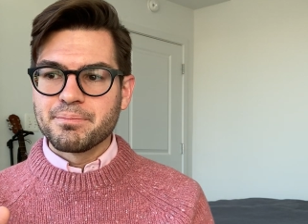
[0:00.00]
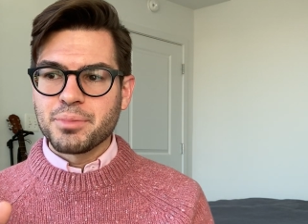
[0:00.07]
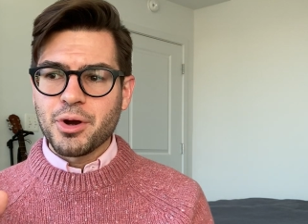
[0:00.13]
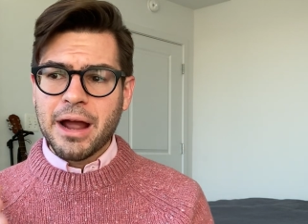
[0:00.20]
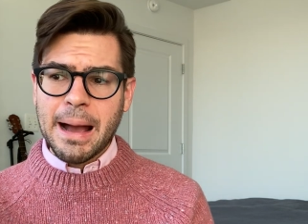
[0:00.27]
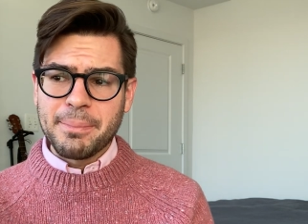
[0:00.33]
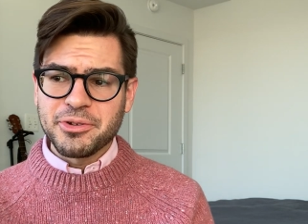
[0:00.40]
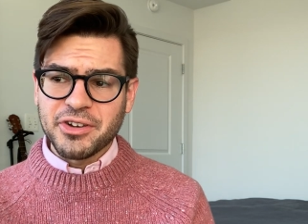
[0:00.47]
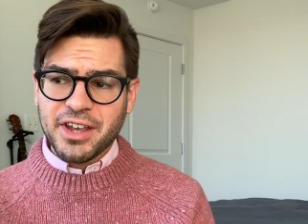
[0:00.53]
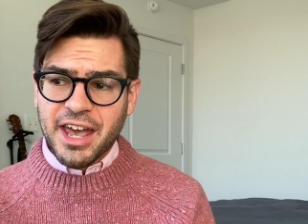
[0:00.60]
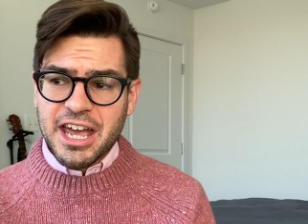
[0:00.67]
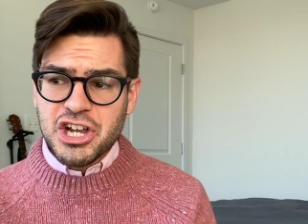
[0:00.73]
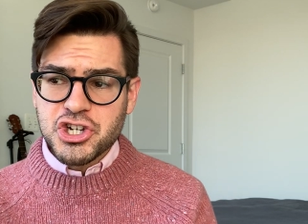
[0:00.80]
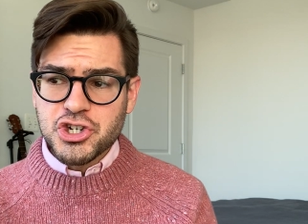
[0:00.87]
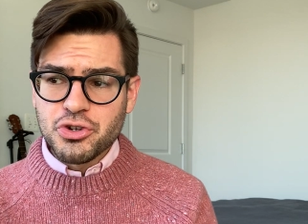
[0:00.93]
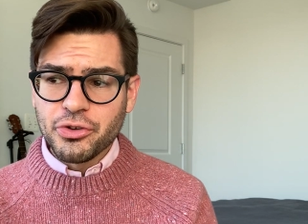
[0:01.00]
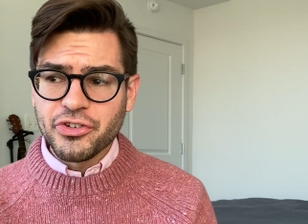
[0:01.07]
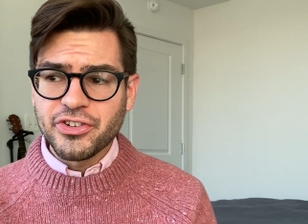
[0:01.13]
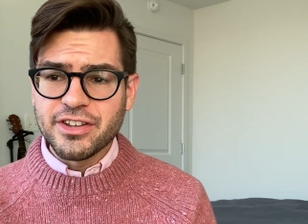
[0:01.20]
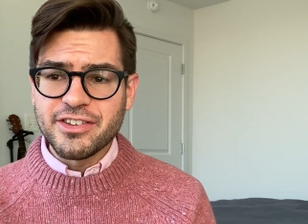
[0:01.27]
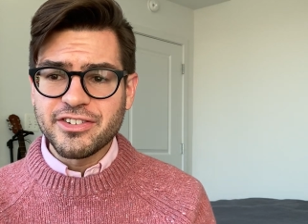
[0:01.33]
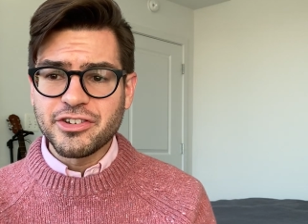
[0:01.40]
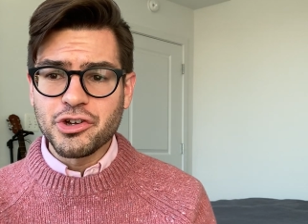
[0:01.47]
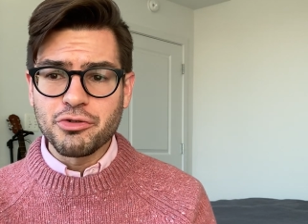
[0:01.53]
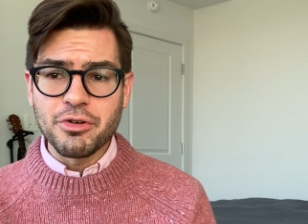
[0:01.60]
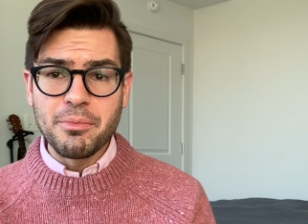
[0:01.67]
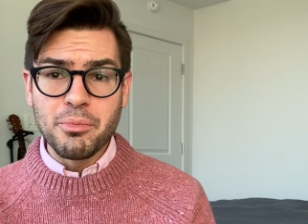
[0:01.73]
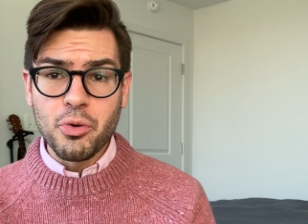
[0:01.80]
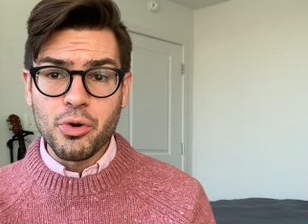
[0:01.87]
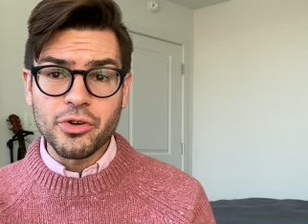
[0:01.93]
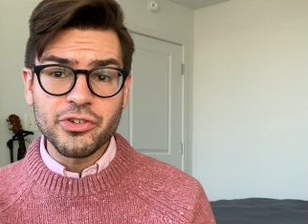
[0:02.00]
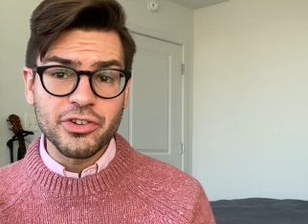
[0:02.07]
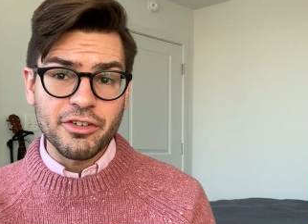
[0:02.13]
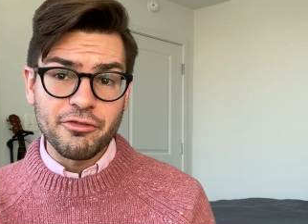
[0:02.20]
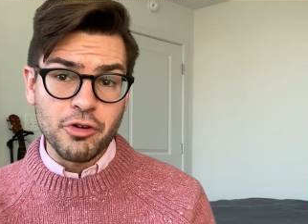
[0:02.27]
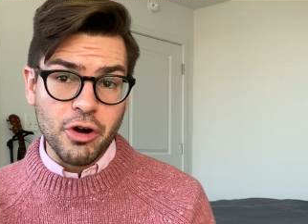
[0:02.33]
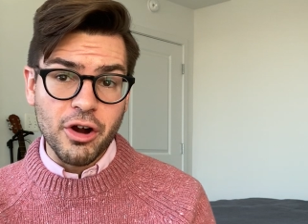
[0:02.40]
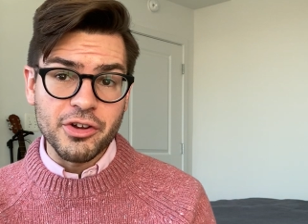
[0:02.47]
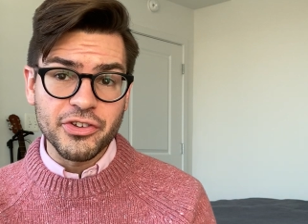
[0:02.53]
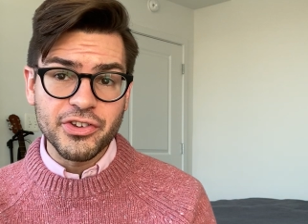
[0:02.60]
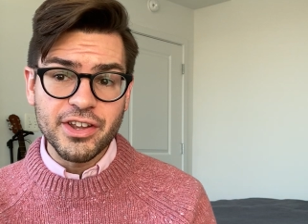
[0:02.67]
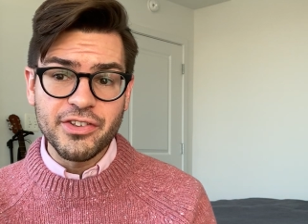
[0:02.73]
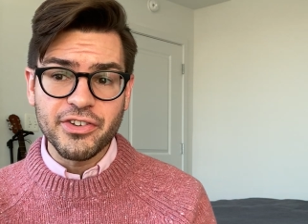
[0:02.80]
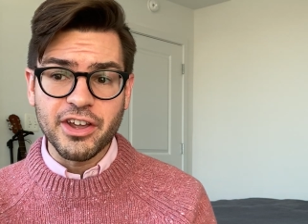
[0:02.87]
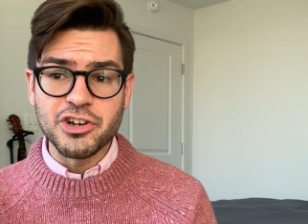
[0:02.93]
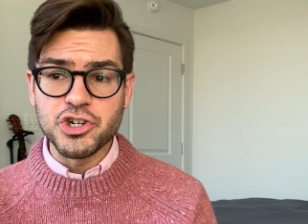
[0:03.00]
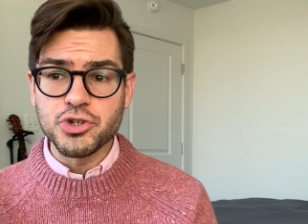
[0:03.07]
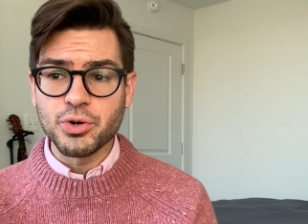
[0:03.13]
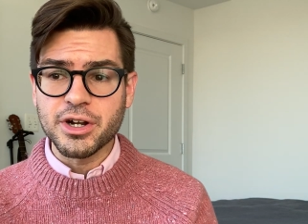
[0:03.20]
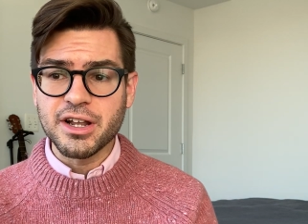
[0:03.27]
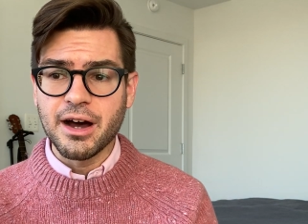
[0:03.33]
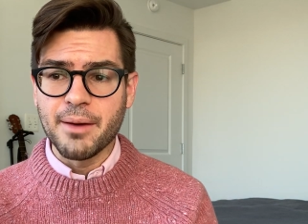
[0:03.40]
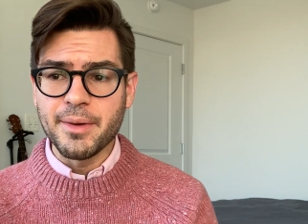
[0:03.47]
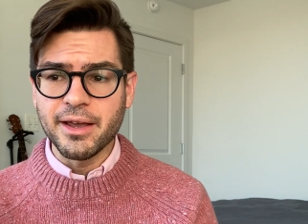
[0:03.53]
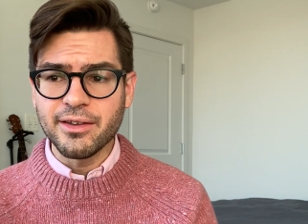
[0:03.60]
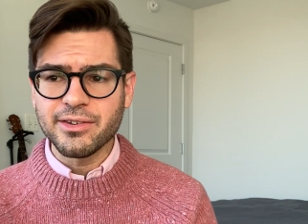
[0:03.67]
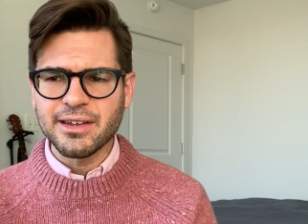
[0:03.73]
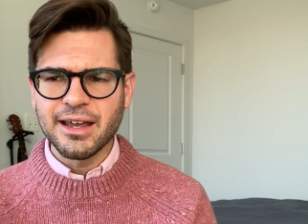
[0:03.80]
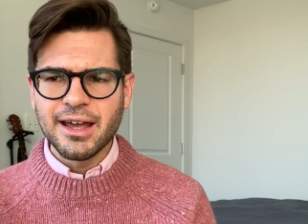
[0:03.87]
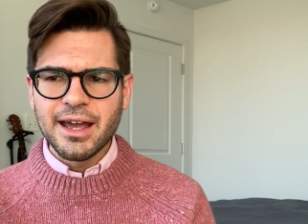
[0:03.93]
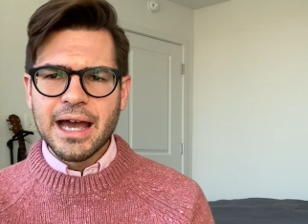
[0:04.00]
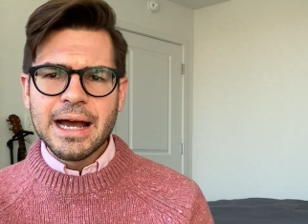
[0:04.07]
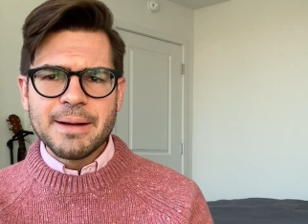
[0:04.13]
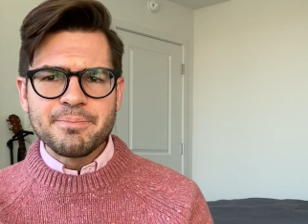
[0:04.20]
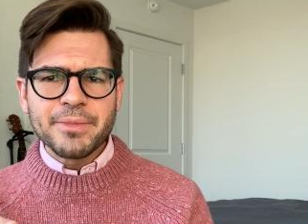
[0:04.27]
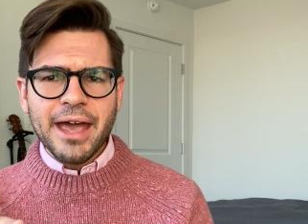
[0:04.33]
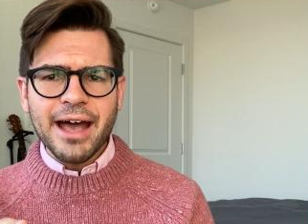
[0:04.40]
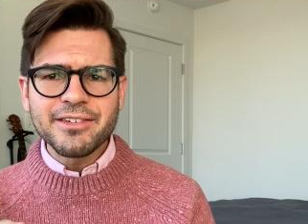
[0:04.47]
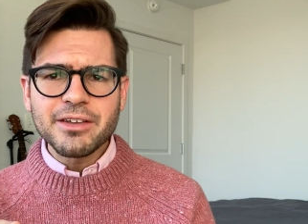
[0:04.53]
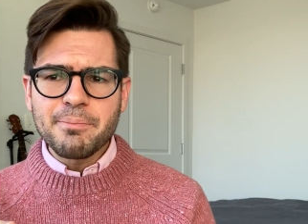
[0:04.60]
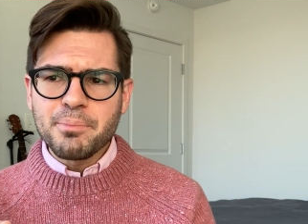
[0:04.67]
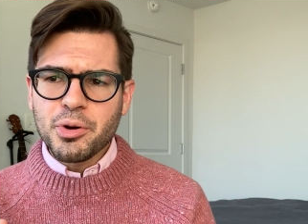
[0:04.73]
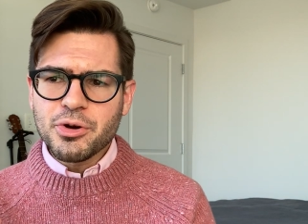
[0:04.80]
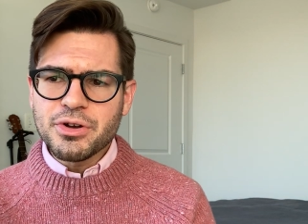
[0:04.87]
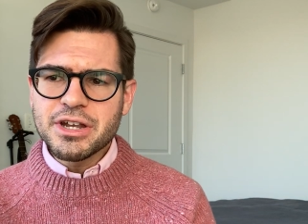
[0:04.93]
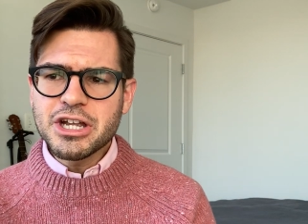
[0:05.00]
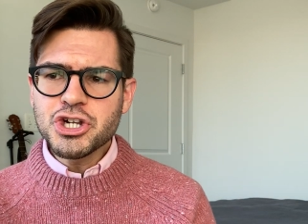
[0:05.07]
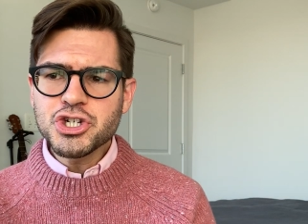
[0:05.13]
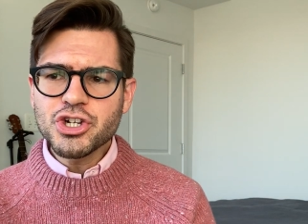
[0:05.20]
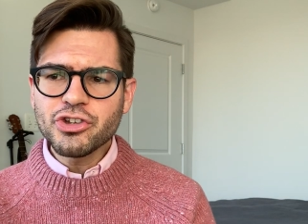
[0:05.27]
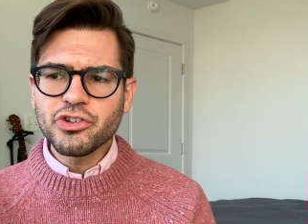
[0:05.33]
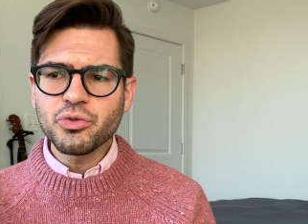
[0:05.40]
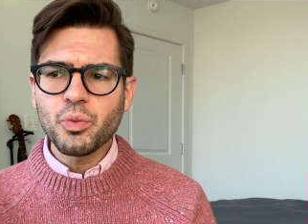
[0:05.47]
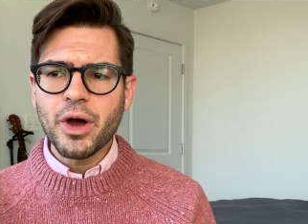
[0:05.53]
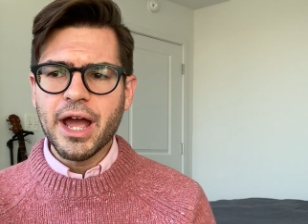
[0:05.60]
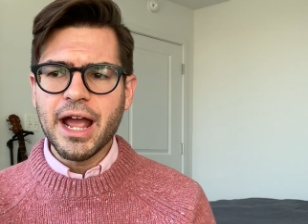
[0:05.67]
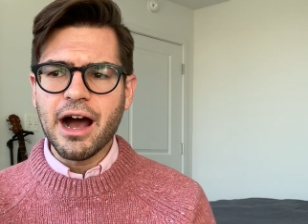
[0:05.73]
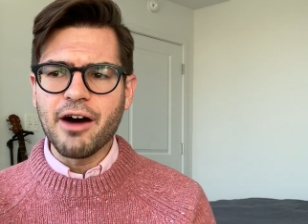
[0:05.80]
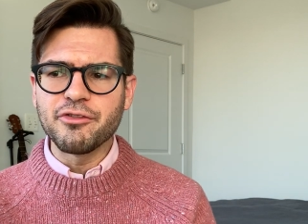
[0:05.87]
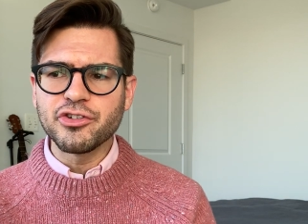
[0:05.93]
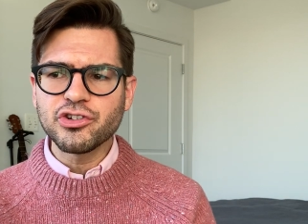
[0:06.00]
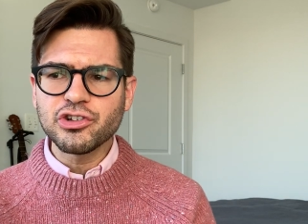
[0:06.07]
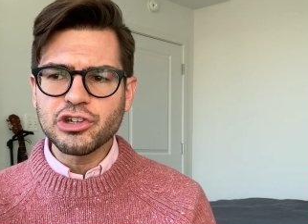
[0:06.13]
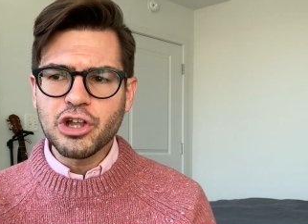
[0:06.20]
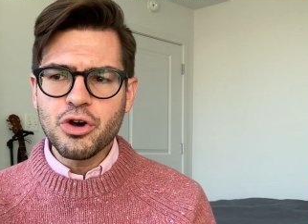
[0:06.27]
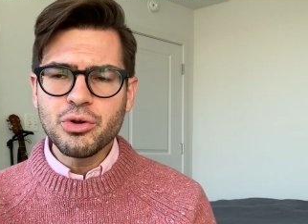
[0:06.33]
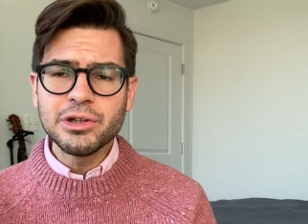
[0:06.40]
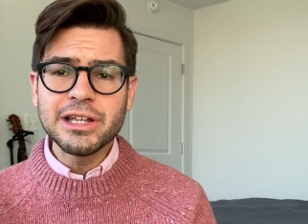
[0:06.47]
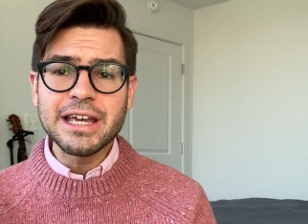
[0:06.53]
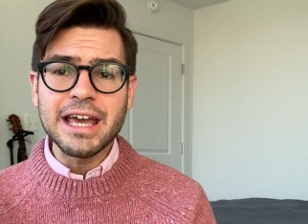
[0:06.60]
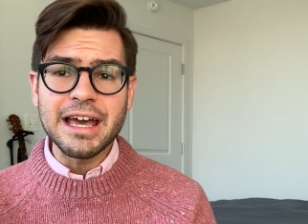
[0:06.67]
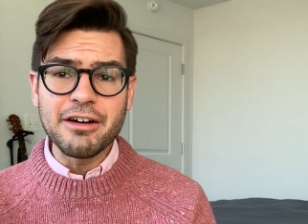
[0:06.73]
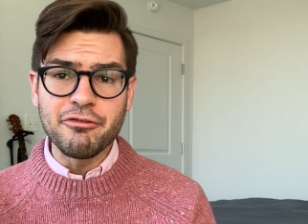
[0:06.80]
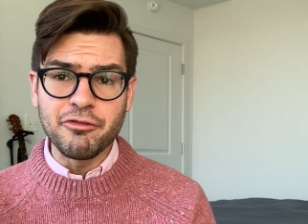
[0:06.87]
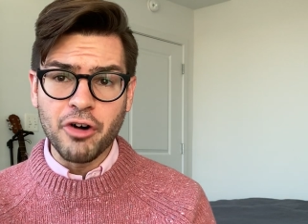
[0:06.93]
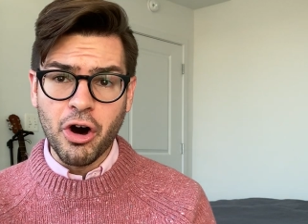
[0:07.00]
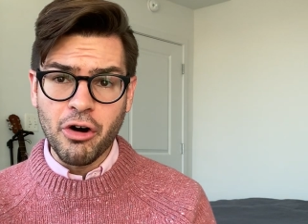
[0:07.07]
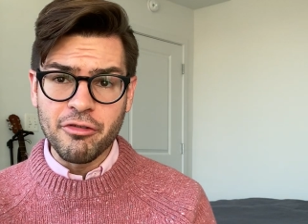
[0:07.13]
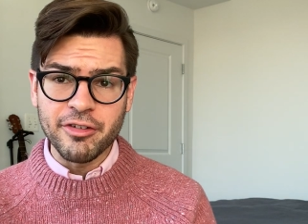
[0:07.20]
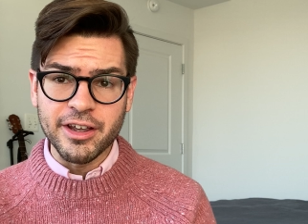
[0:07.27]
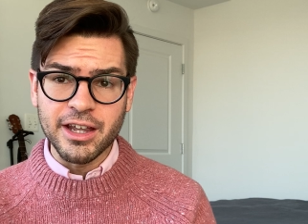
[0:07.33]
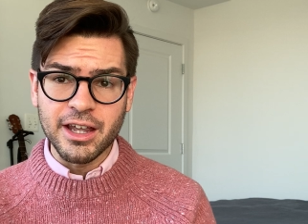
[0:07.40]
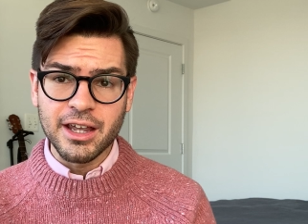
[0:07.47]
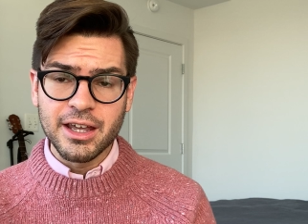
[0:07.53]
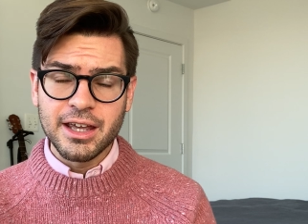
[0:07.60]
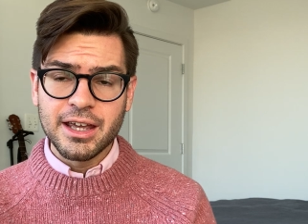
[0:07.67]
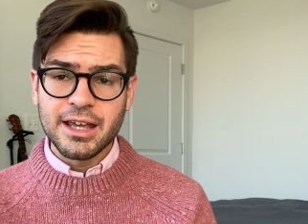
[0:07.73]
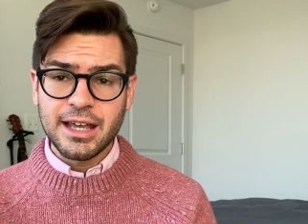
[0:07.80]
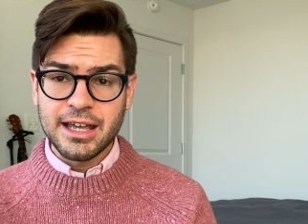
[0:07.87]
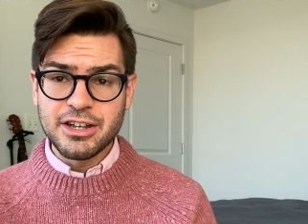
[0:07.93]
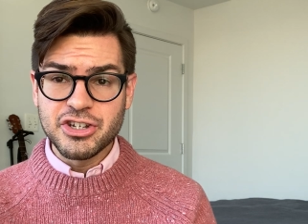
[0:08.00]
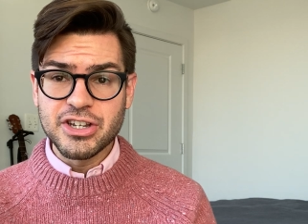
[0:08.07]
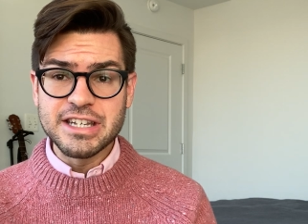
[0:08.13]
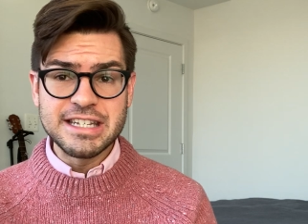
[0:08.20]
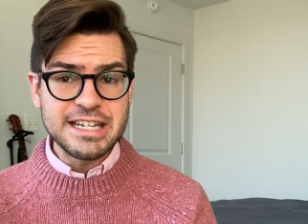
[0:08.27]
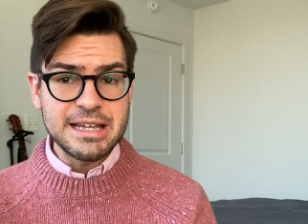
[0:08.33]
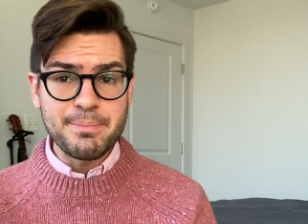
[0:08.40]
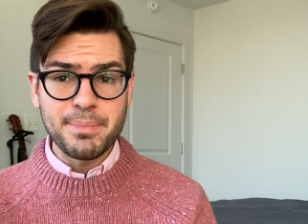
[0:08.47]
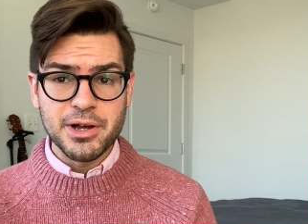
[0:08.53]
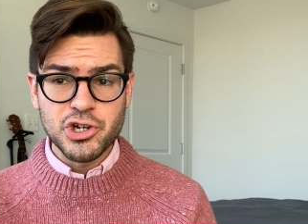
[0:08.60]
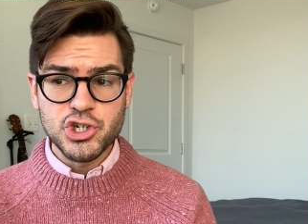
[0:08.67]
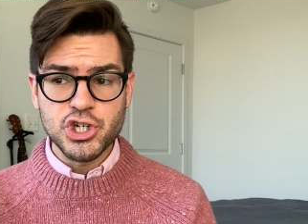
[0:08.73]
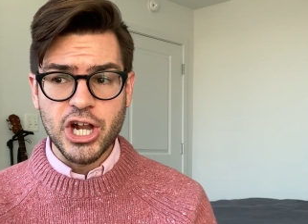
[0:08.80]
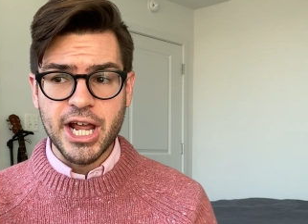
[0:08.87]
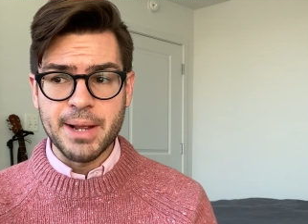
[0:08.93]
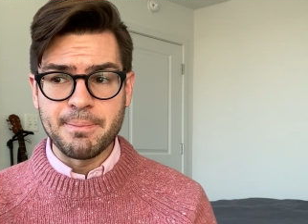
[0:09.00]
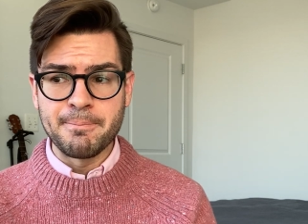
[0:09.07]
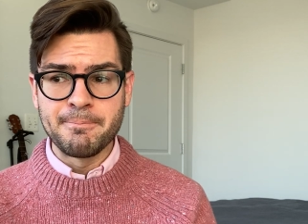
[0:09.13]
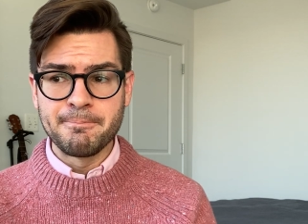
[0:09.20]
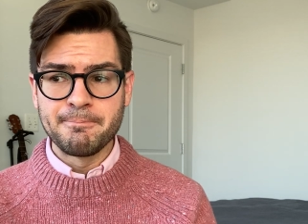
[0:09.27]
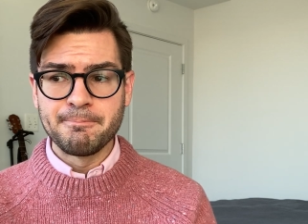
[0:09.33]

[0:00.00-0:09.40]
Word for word: perhaps occasional sincere remorse for our sins and shortcomings, has a pernicious way of slowly evolving into deep shame.